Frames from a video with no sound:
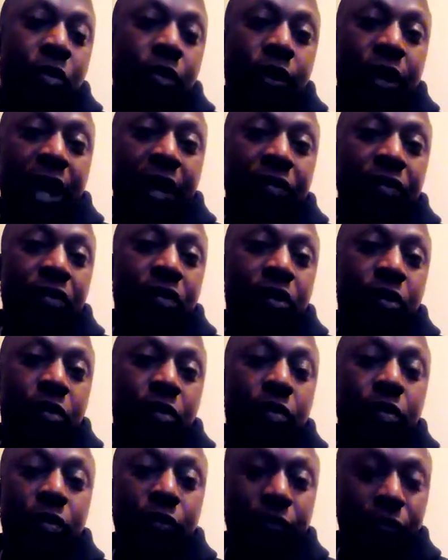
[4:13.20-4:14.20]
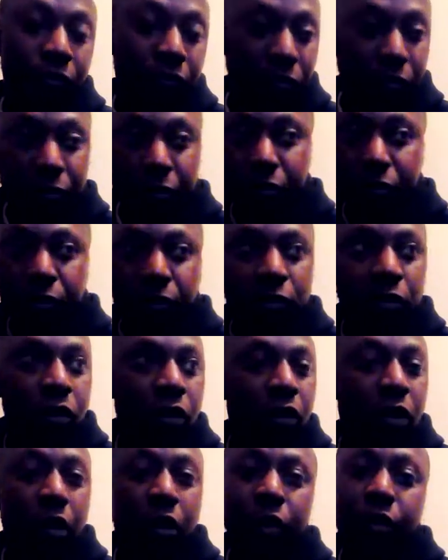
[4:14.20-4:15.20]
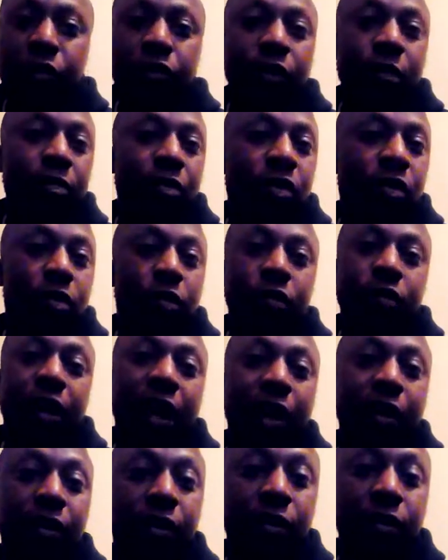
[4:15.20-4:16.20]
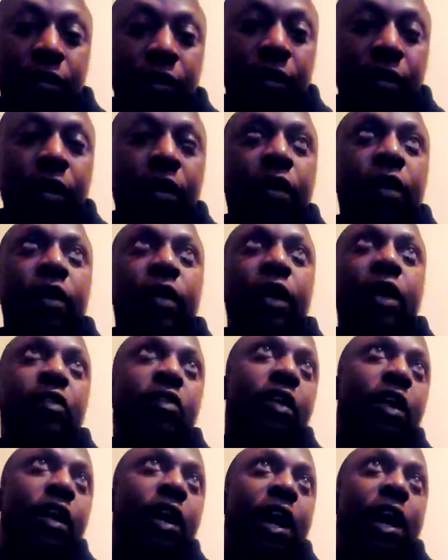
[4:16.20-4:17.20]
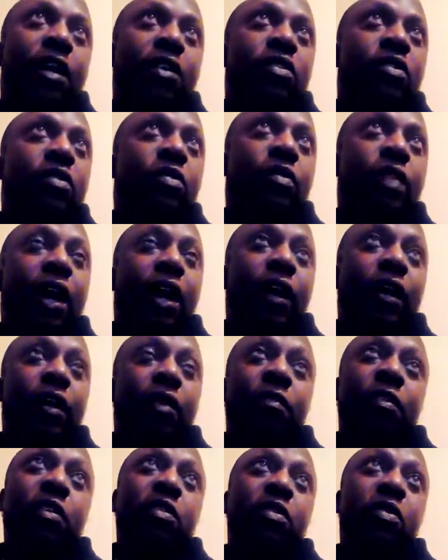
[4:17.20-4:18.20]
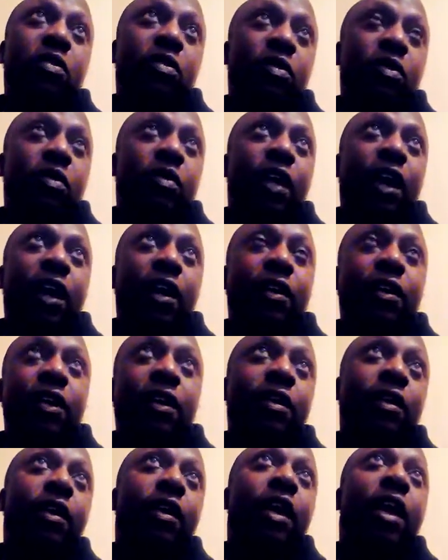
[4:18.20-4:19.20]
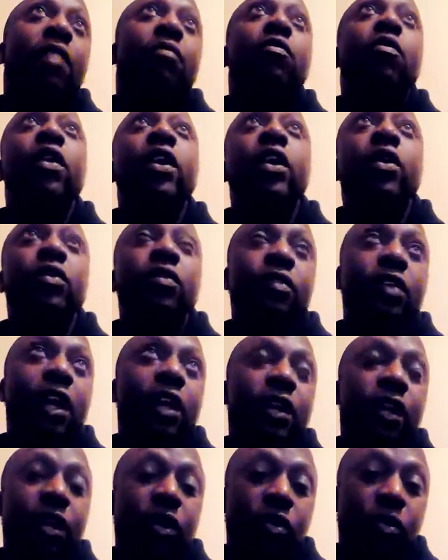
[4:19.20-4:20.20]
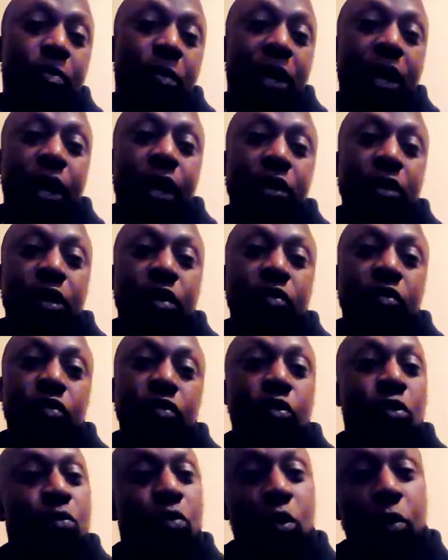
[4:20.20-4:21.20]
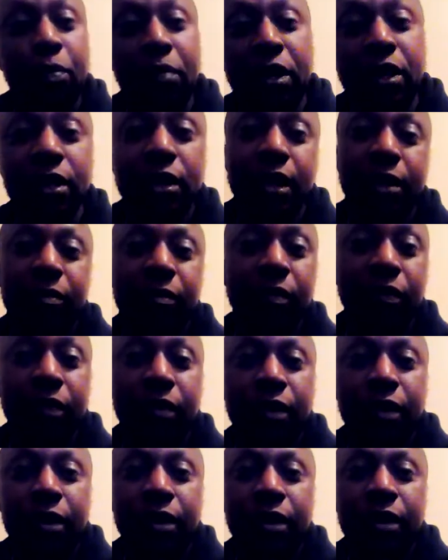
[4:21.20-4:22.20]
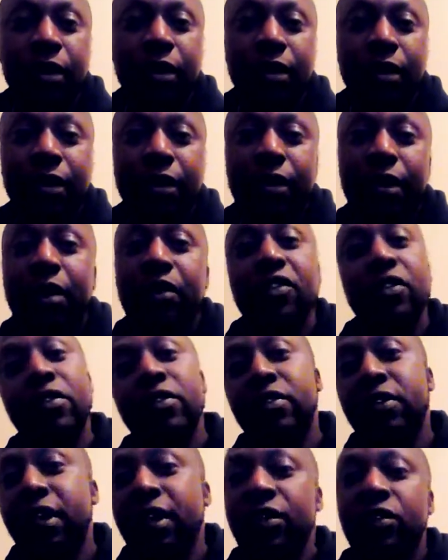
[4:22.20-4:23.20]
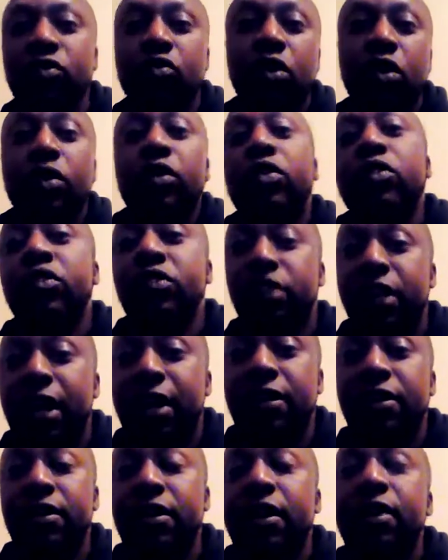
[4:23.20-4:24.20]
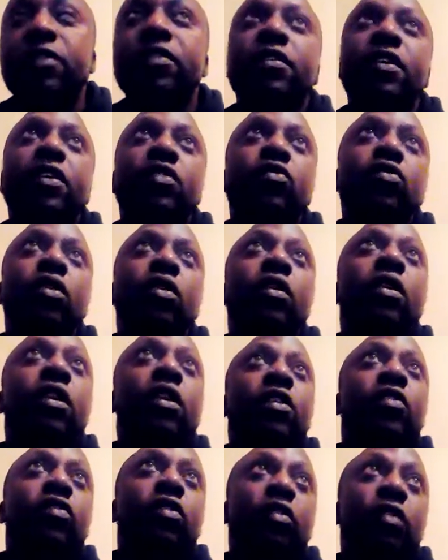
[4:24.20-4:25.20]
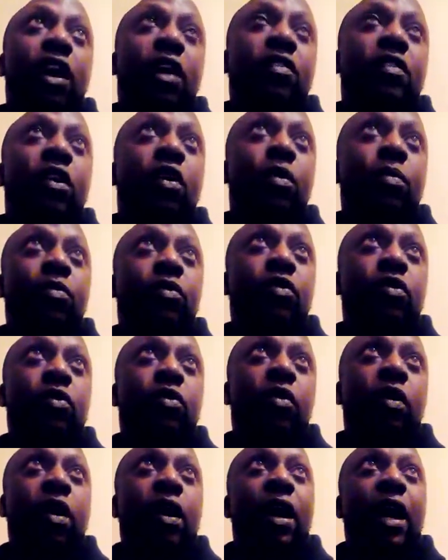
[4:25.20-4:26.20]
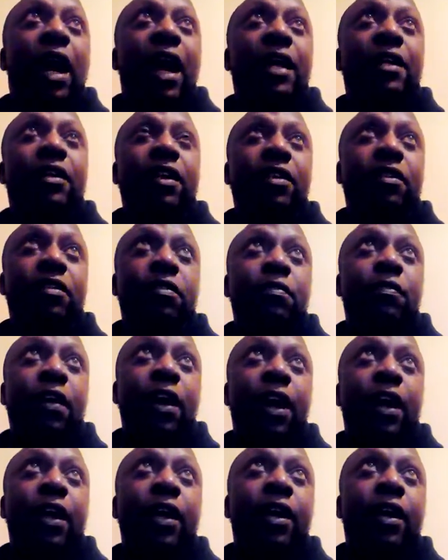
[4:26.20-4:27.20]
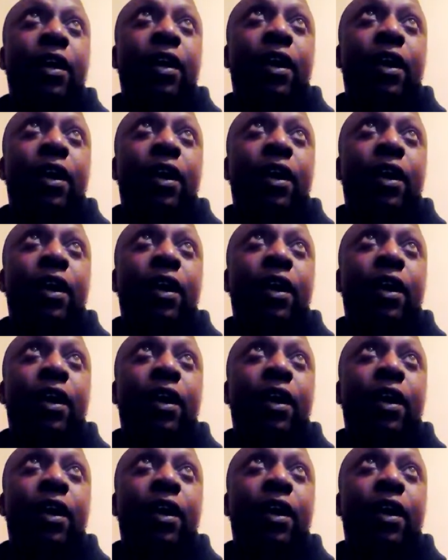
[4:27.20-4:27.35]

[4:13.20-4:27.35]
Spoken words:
that skew cause them to lose out? Yeah, so they can't do that. If they do that, then everyone else that they're not paying attention to will pin them. Yeah, so you stay strong. You stand and stay strong. So Christ helps you identify